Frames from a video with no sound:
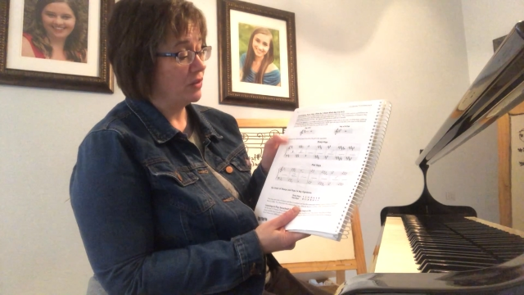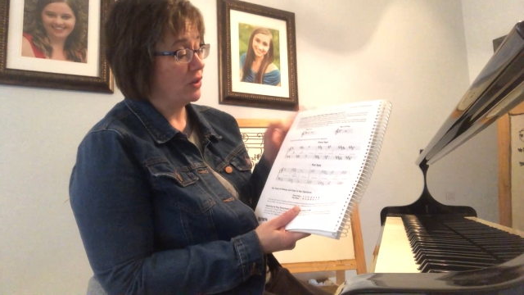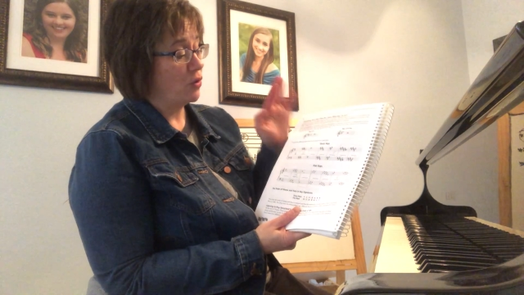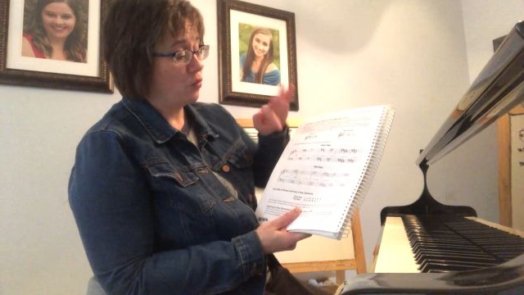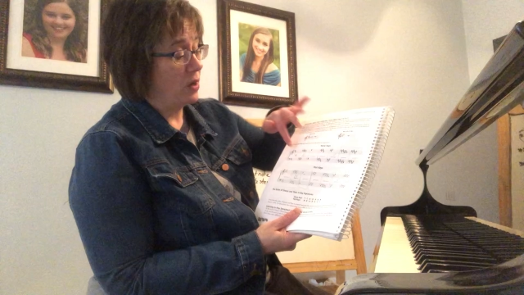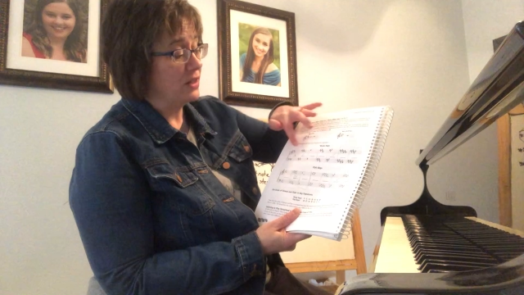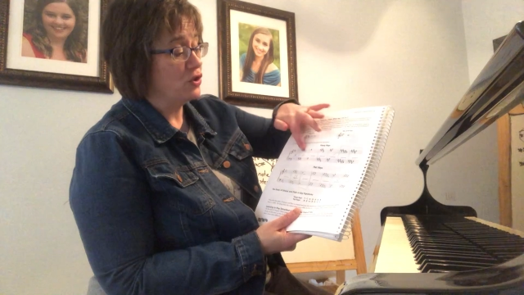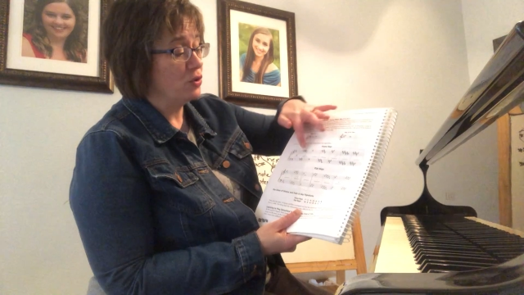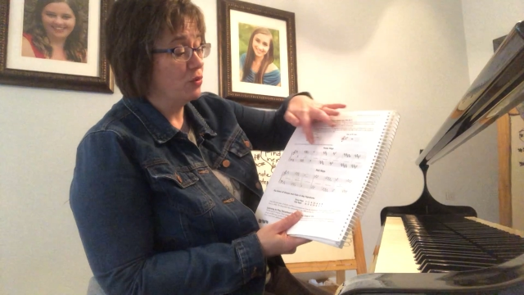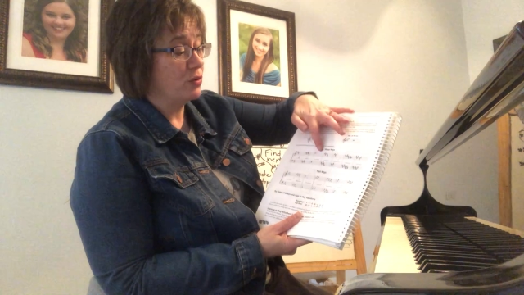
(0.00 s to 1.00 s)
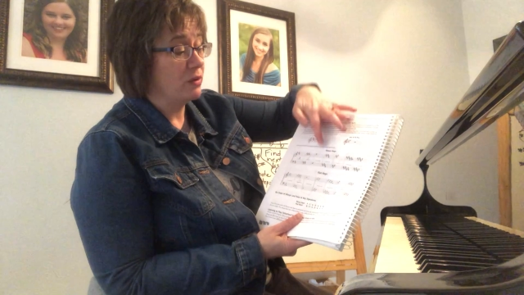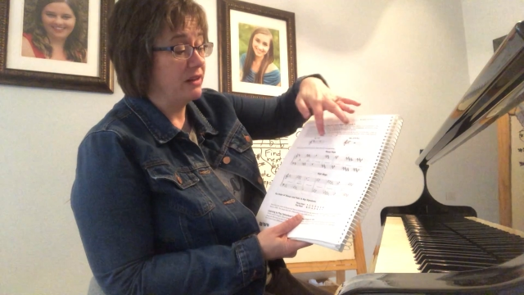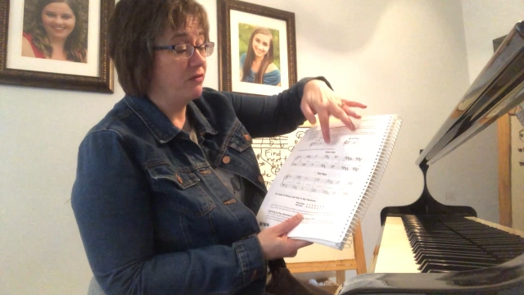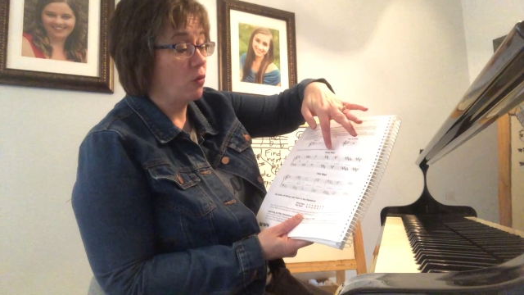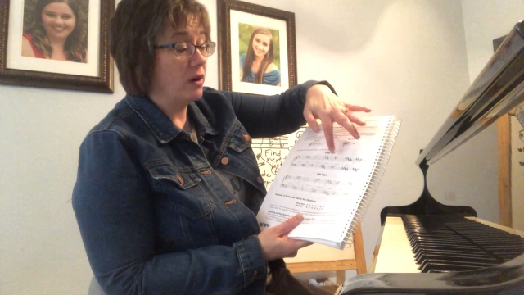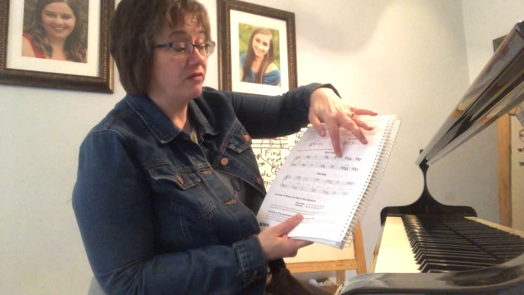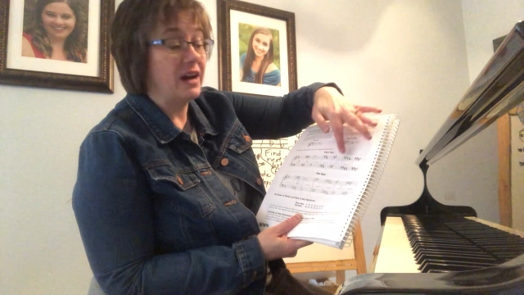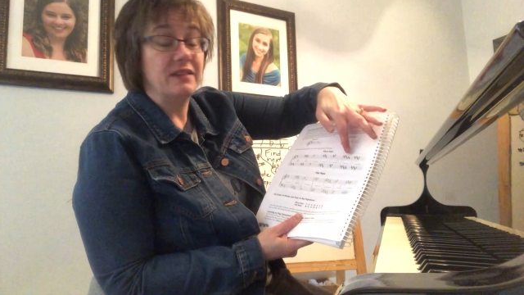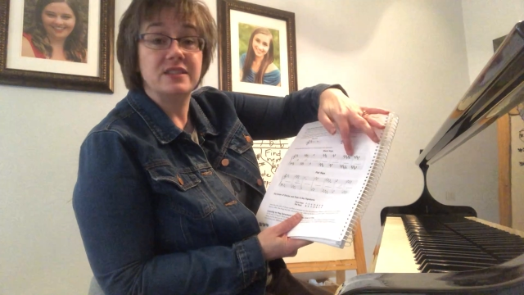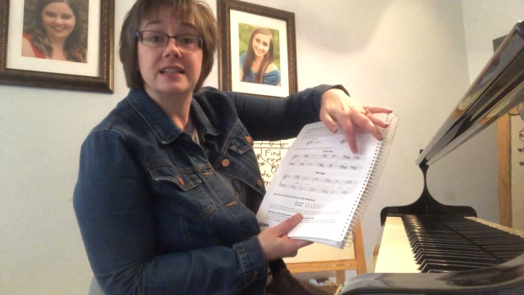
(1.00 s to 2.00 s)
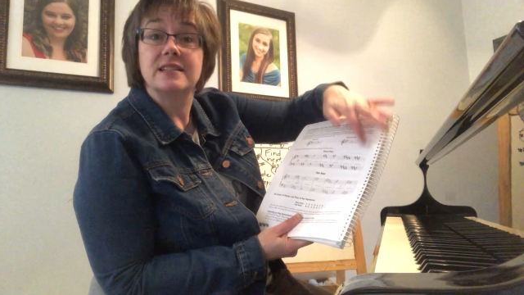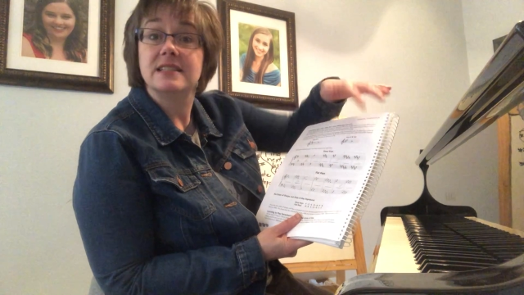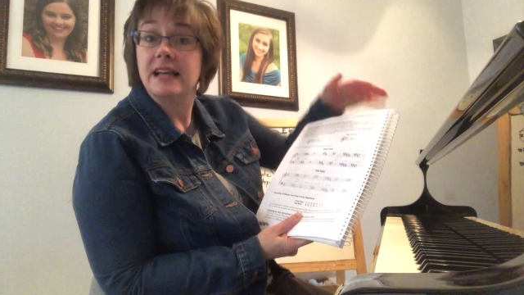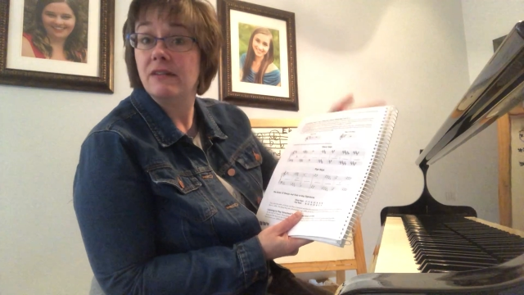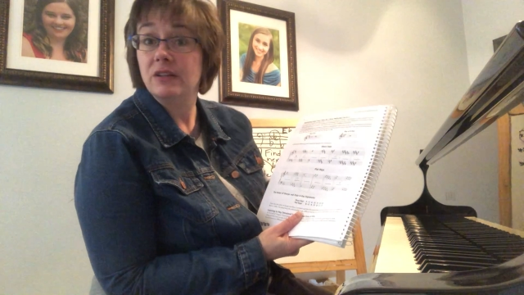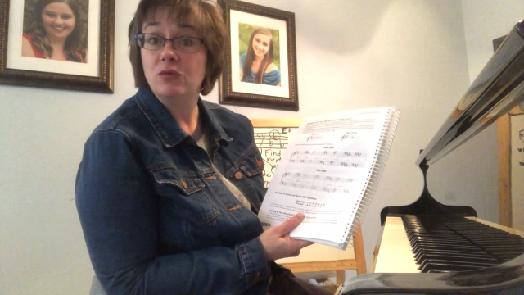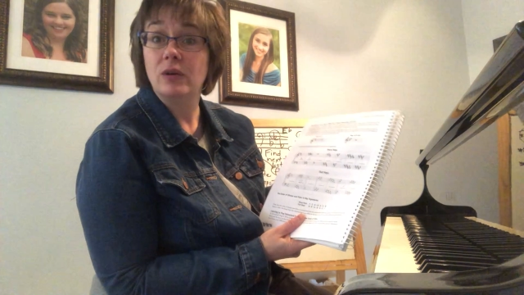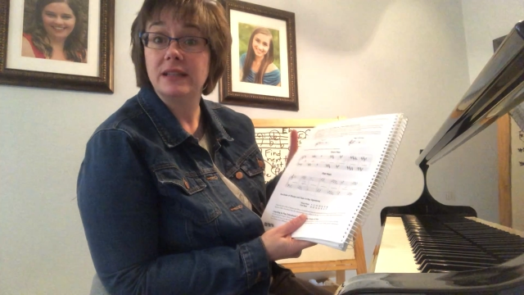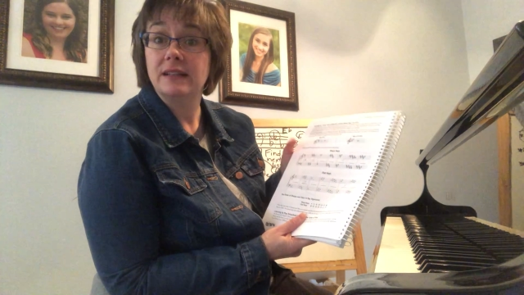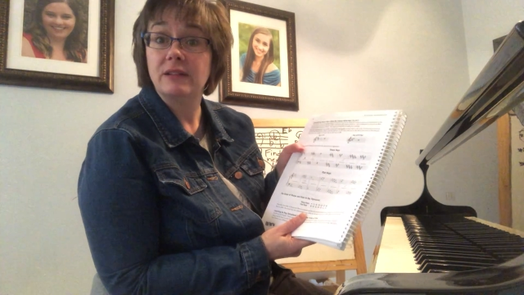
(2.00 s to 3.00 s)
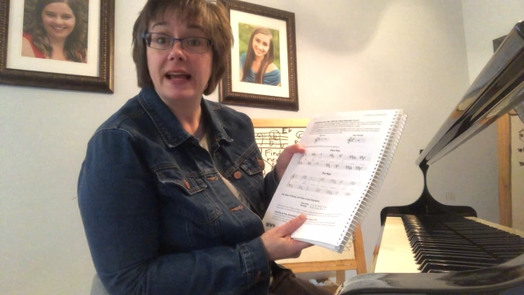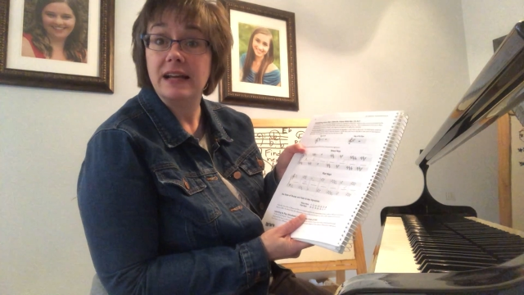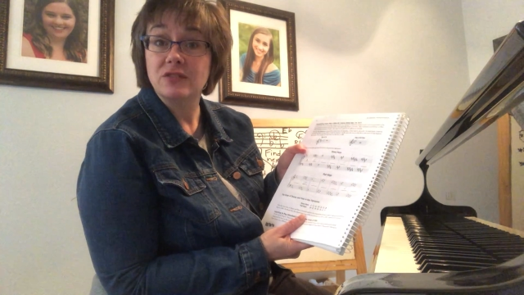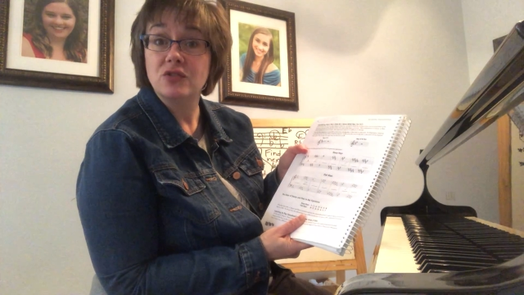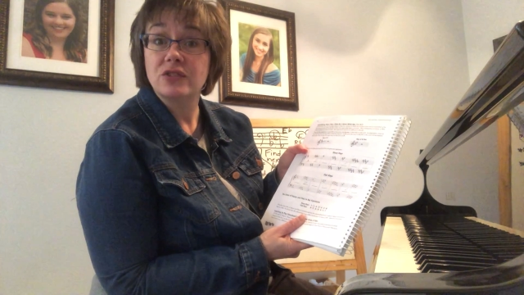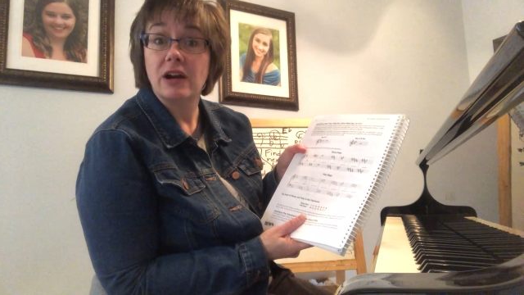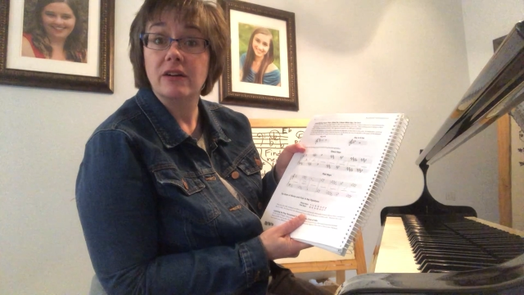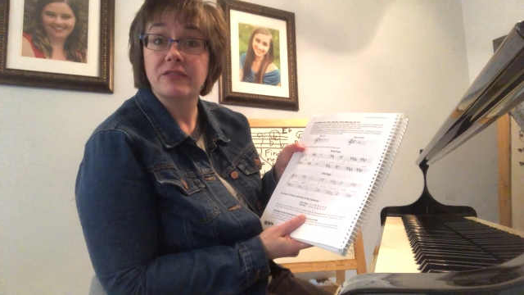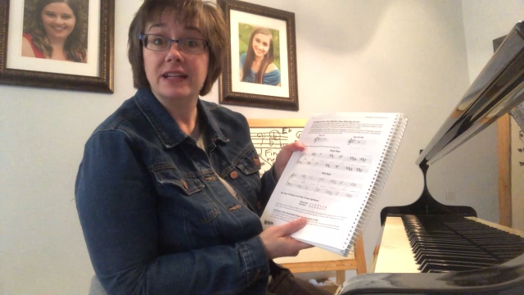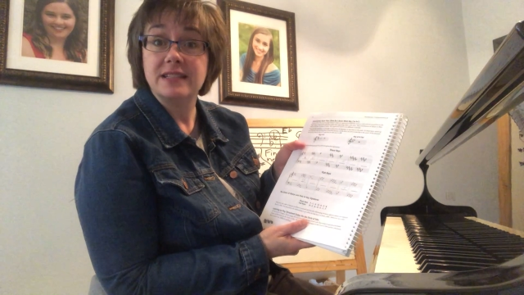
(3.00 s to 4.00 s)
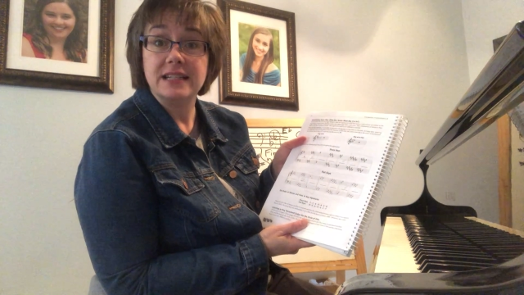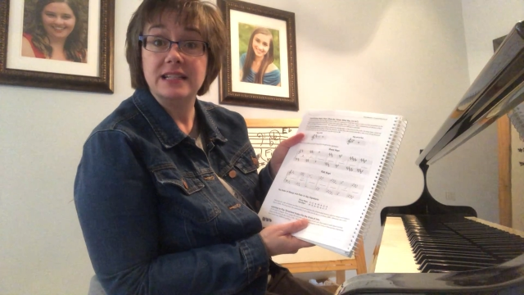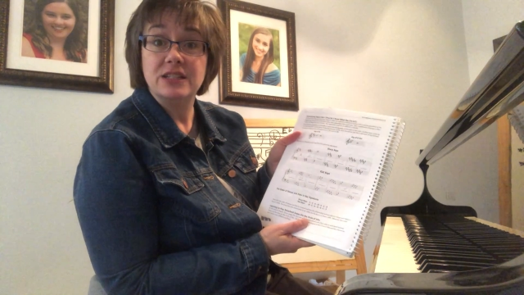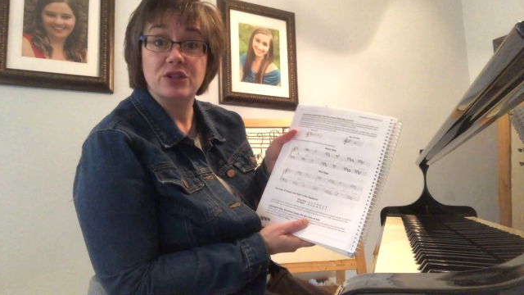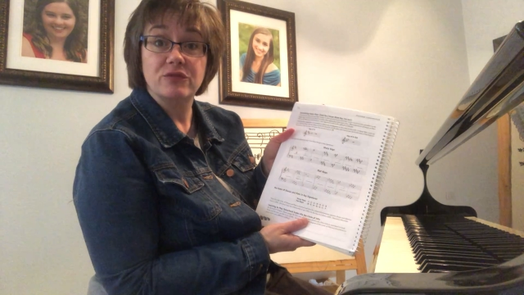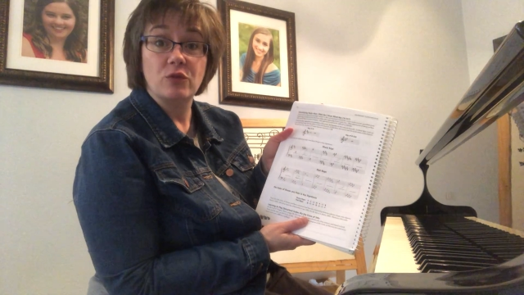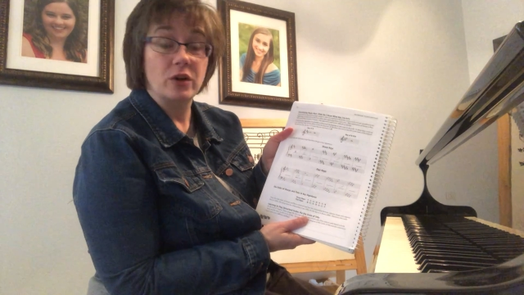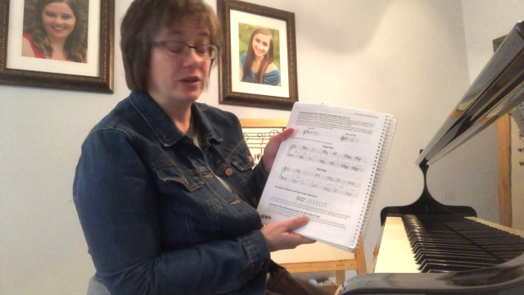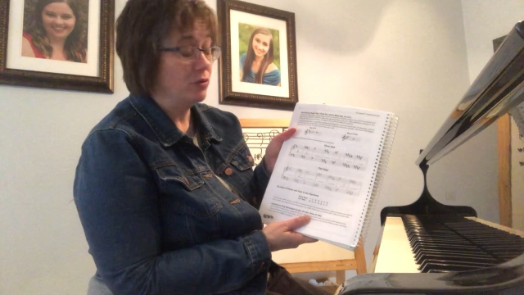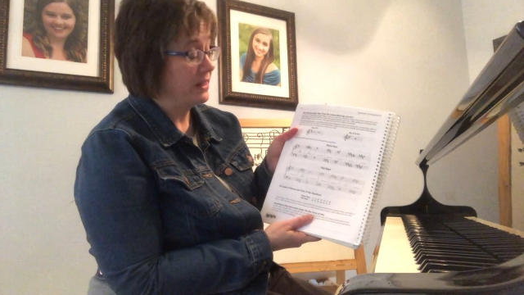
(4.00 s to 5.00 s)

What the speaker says: 1, 2, 3, 4, 5, 6, 7, what the answers are if that's easier for you.